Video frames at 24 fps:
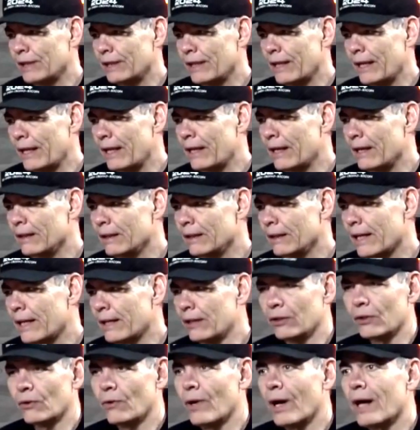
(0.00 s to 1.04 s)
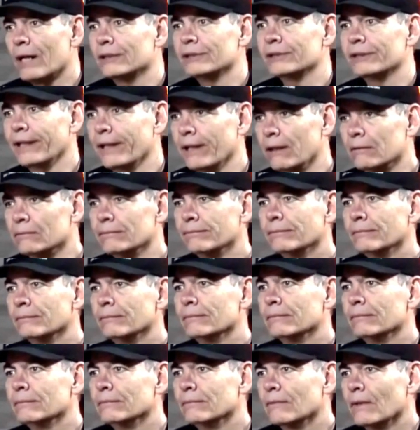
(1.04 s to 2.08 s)
Keiser notes that markets are
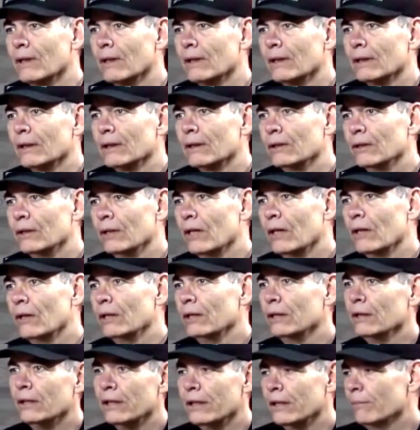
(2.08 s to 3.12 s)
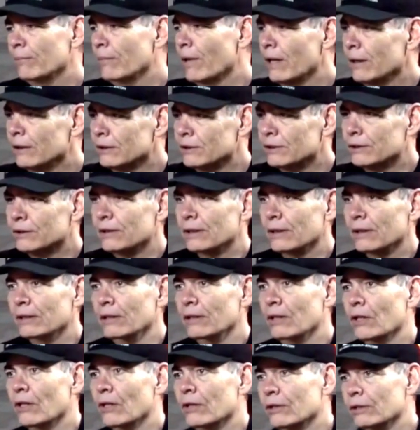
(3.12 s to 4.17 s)
smart and tend to reflect the reality of the
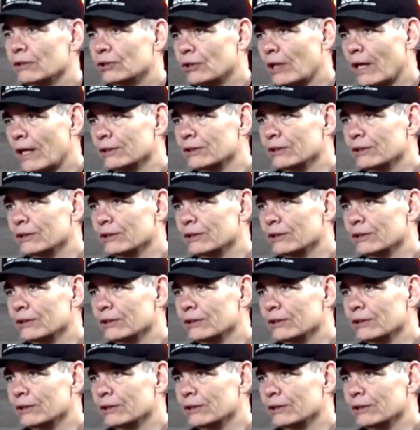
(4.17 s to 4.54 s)
situation,